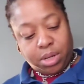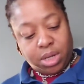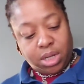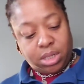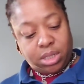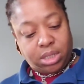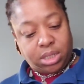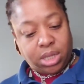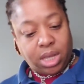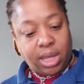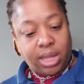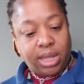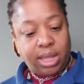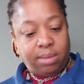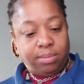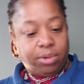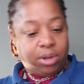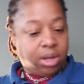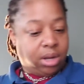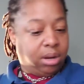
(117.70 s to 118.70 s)
but I
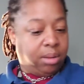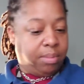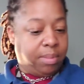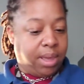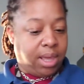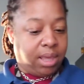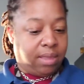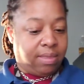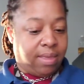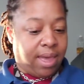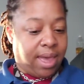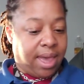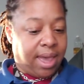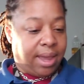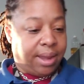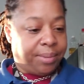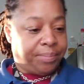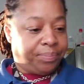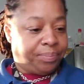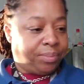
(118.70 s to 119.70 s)
am going to make
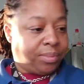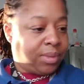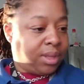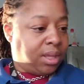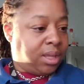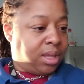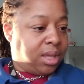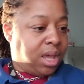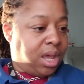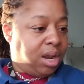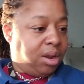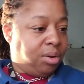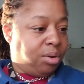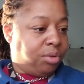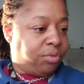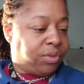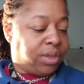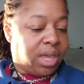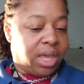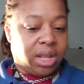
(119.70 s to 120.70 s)
that. I don't
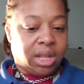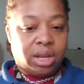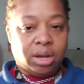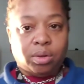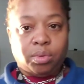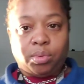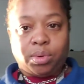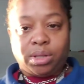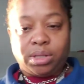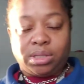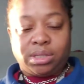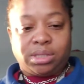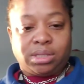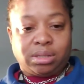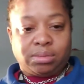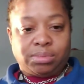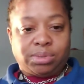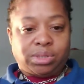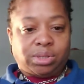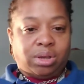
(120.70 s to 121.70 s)
know if Janina wants
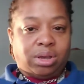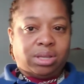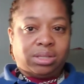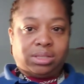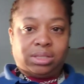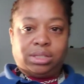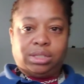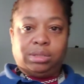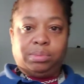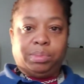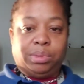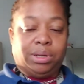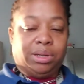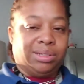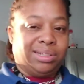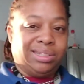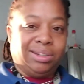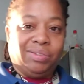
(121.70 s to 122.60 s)
some sausage, but